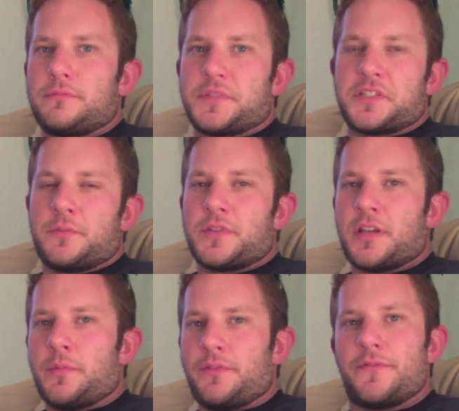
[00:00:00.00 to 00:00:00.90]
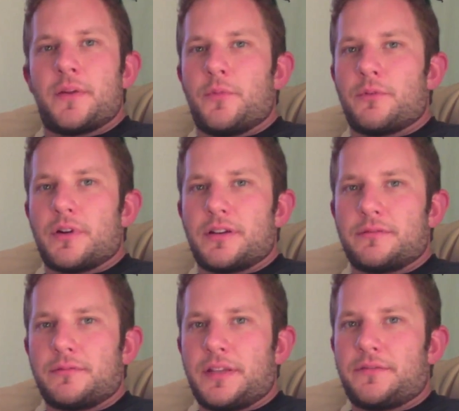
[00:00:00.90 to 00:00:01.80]
sometime in February,
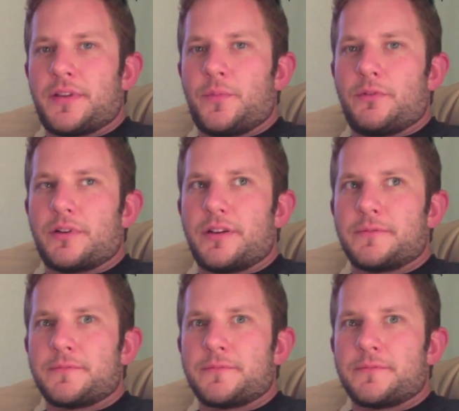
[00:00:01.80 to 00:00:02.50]
late February.